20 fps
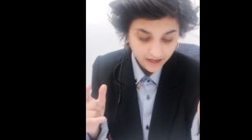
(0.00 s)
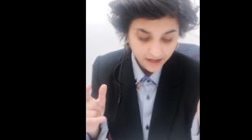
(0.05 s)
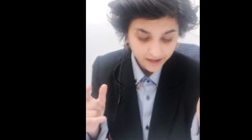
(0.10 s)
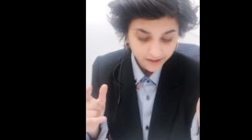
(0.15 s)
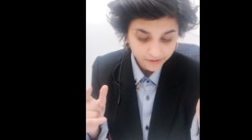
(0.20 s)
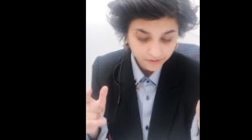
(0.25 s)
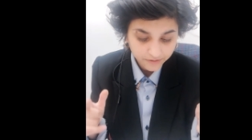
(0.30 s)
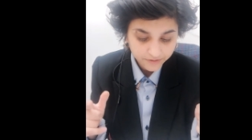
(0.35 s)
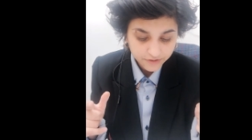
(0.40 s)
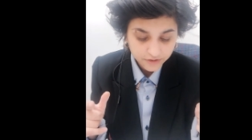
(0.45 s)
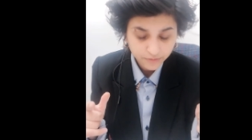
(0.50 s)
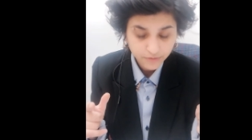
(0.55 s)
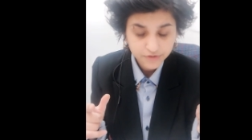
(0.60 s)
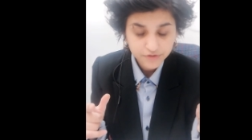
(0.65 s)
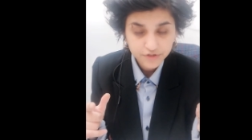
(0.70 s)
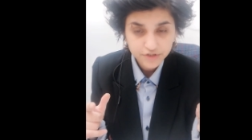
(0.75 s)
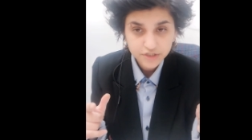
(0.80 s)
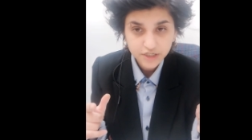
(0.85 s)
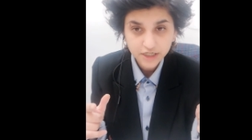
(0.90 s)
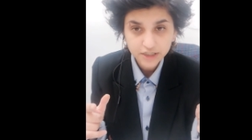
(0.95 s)
I also
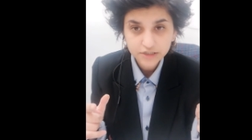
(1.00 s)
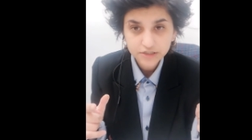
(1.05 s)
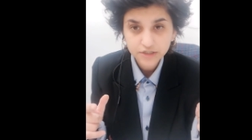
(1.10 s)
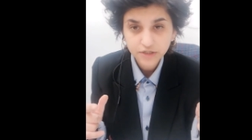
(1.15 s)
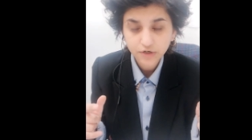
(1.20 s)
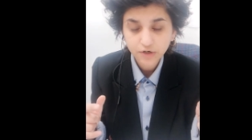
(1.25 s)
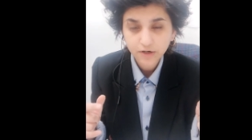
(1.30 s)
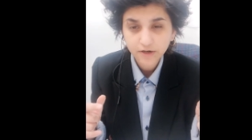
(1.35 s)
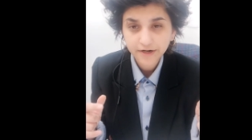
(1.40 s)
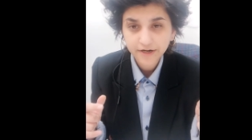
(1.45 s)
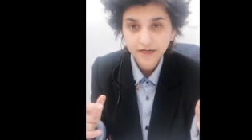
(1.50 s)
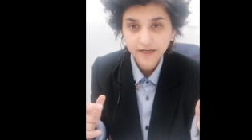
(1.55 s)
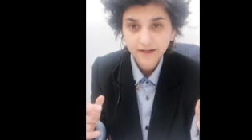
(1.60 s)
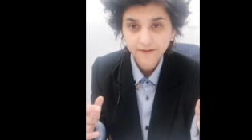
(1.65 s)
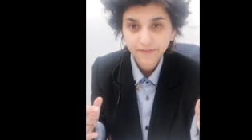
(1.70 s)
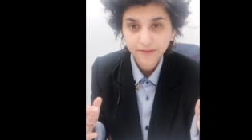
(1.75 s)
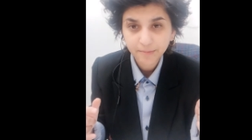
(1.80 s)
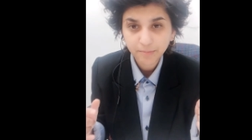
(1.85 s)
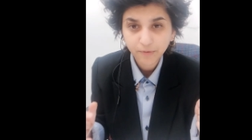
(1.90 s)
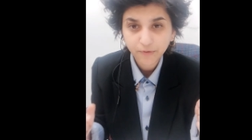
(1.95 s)
want to touch
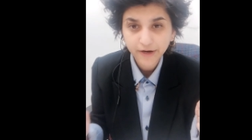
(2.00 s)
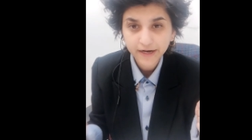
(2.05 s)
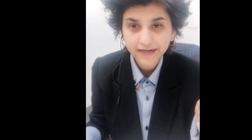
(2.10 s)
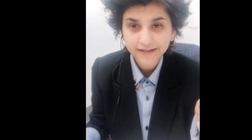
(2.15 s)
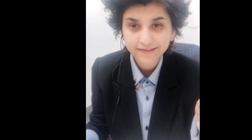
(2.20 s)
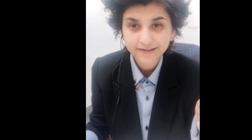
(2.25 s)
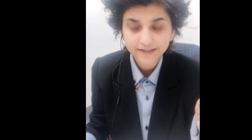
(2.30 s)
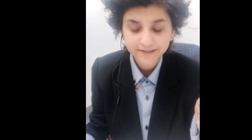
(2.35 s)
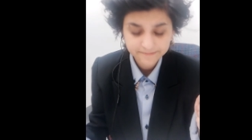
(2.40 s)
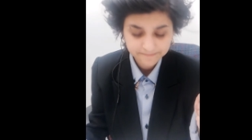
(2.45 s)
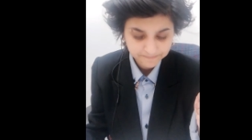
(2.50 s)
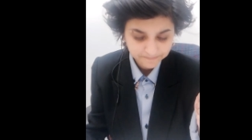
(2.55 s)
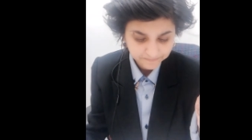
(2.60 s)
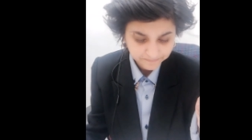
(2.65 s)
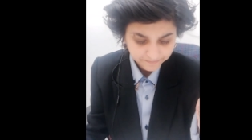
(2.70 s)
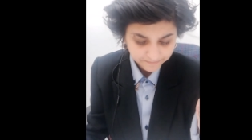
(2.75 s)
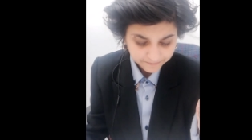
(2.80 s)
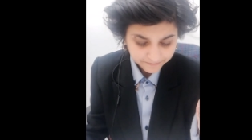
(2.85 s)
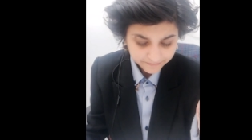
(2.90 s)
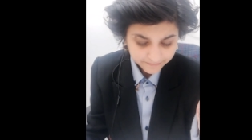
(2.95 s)
on the point that
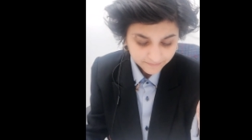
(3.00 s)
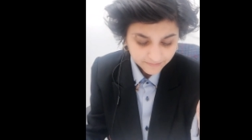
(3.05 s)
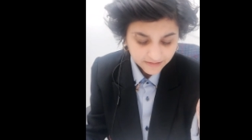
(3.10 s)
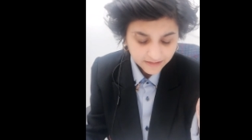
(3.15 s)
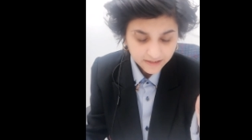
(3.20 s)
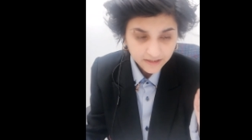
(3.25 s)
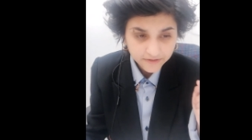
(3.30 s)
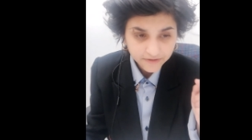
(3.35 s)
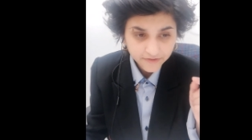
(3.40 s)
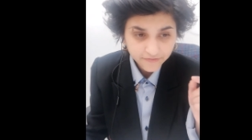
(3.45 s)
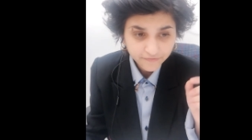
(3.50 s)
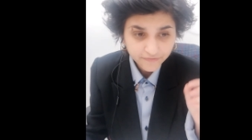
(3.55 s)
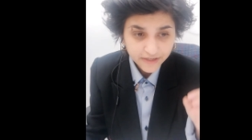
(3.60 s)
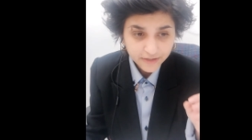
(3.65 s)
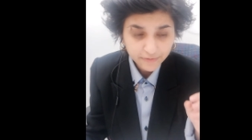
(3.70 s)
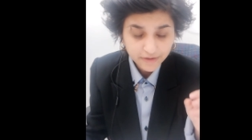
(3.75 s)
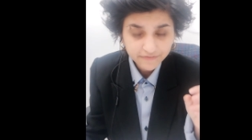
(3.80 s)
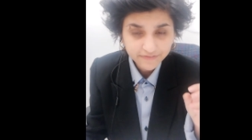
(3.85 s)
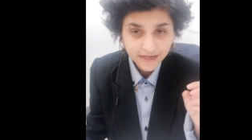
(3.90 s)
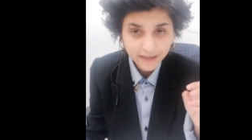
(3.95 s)
the
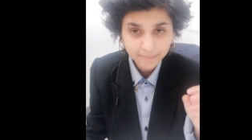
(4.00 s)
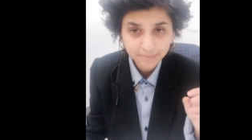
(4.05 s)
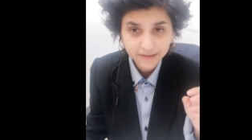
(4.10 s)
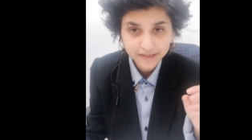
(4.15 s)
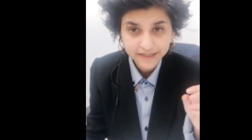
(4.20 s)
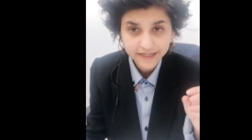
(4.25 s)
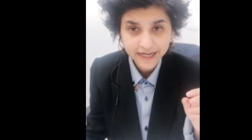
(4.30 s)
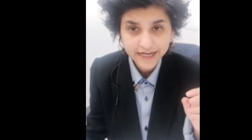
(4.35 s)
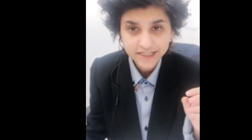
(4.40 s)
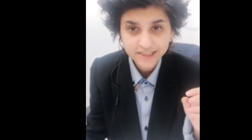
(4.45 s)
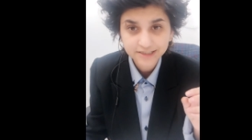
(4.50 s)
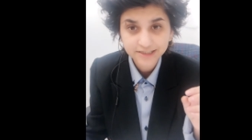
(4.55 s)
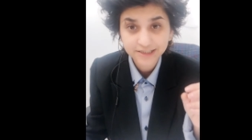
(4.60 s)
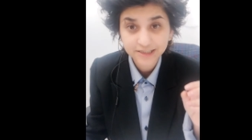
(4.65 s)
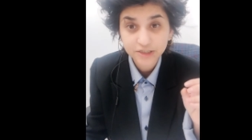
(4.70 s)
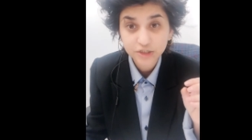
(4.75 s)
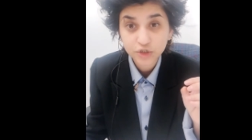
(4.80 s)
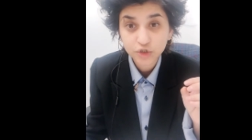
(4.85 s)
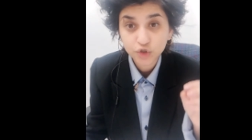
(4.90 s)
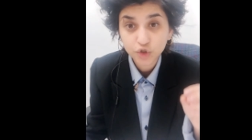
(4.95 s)
fee waiver application
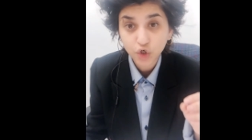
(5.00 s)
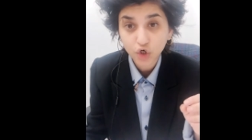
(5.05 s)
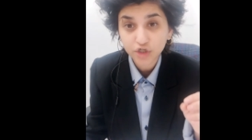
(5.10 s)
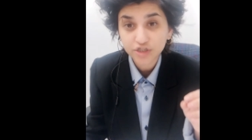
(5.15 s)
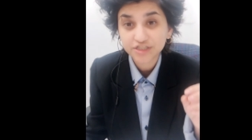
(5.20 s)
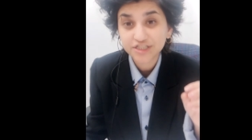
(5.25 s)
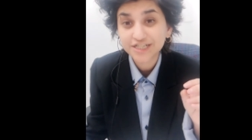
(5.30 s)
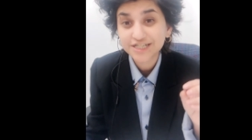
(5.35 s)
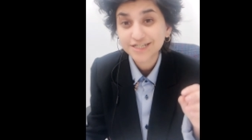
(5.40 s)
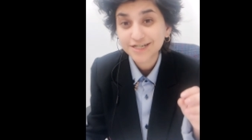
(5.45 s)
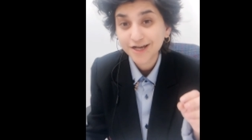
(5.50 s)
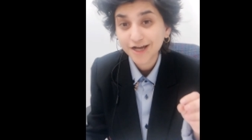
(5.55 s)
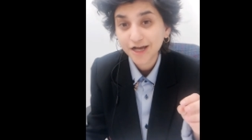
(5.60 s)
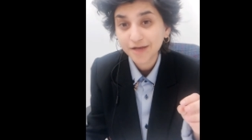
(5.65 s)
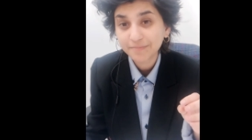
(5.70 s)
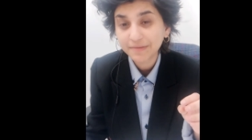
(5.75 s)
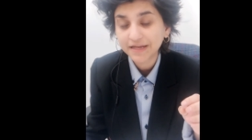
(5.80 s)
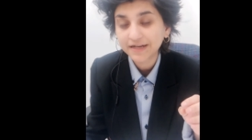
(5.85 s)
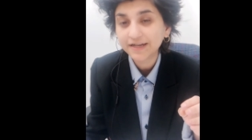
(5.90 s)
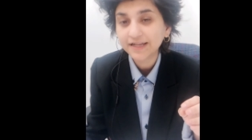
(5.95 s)
does not
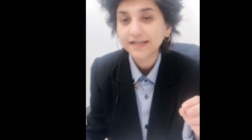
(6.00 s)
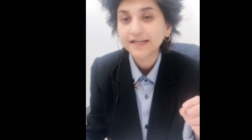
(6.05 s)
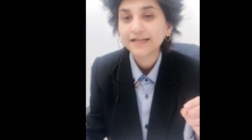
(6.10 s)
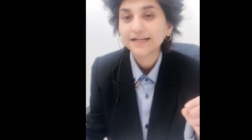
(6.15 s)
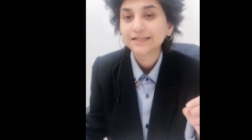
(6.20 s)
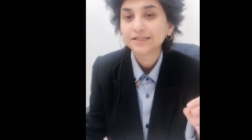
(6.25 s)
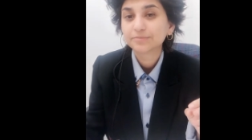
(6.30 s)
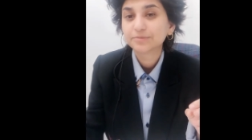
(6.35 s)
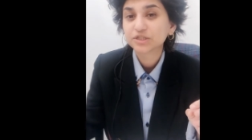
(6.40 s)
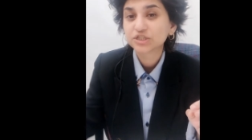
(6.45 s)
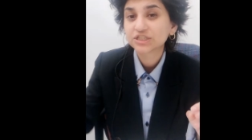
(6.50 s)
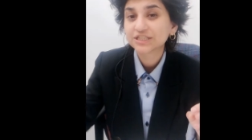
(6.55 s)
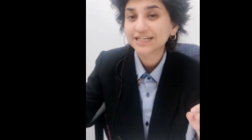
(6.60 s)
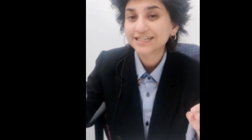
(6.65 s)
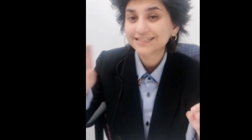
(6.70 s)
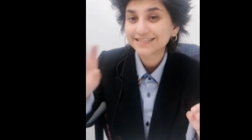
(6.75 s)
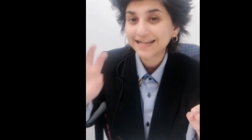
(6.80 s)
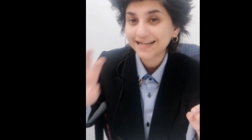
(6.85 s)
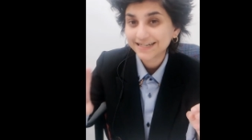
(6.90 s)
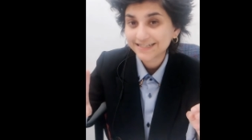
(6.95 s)
determine the British
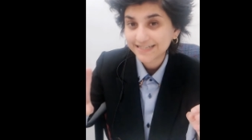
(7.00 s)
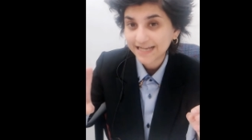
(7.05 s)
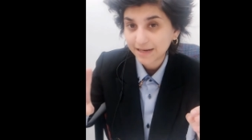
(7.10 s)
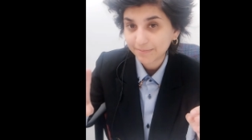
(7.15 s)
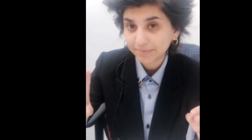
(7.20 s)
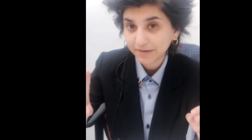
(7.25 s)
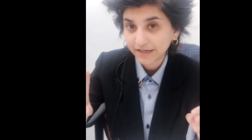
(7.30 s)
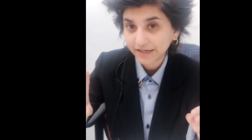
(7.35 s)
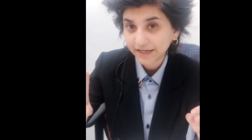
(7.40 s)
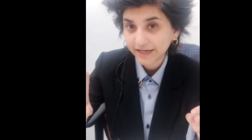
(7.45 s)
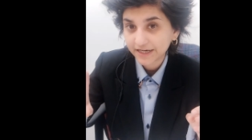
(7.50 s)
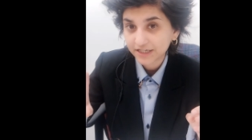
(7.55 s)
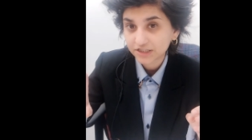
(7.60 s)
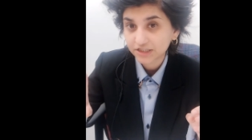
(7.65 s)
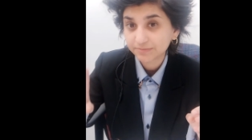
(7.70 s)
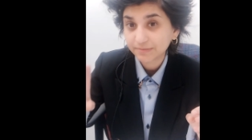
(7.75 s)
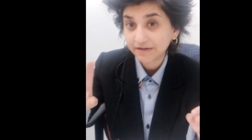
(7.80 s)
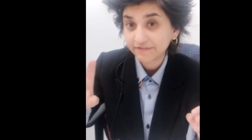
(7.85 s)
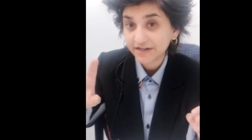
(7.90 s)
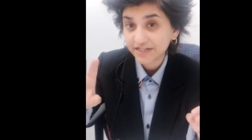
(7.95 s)
nationality
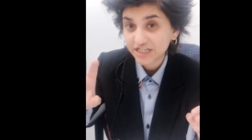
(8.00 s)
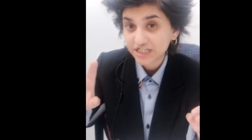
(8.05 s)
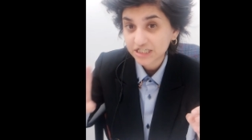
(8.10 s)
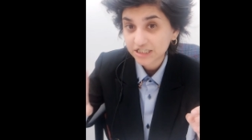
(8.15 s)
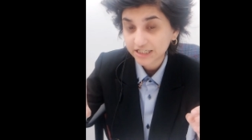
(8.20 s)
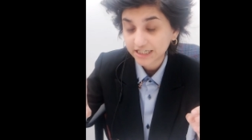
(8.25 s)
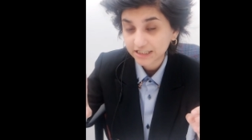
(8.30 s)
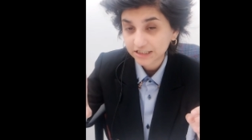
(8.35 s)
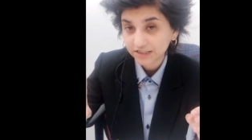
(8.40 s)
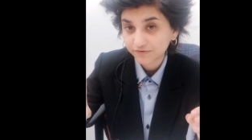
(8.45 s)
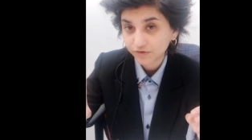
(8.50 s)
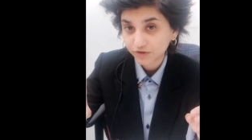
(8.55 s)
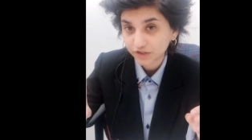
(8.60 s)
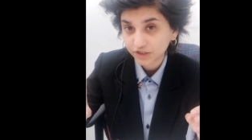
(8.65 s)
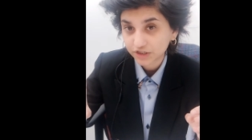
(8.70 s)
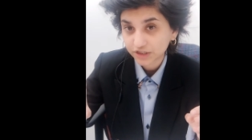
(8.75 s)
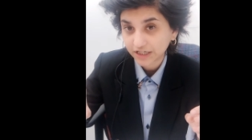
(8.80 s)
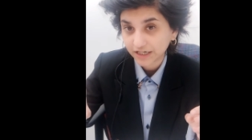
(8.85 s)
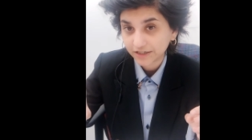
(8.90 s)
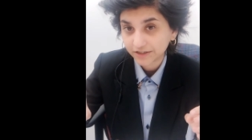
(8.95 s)
application by registration for
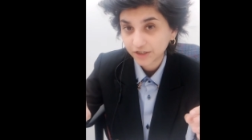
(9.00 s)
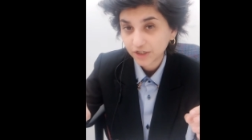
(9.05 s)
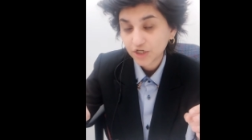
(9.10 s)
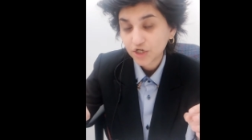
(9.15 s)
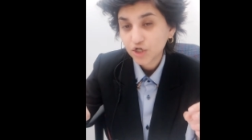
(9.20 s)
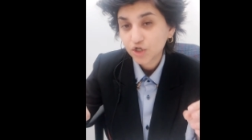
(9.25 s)
the child.